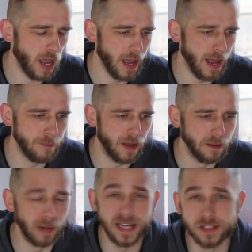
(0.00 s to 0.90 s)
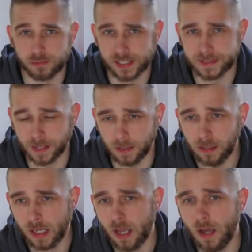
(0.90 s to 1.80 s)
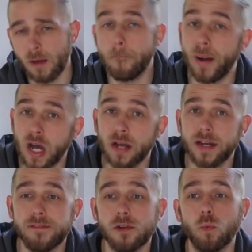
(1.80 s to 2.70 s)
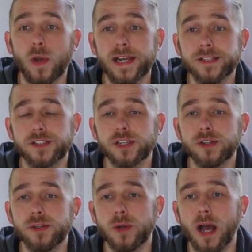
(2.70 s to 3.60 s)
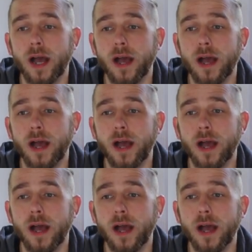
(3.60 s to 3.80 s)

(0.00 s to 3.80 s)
and the blades are really dull. But if you're willing to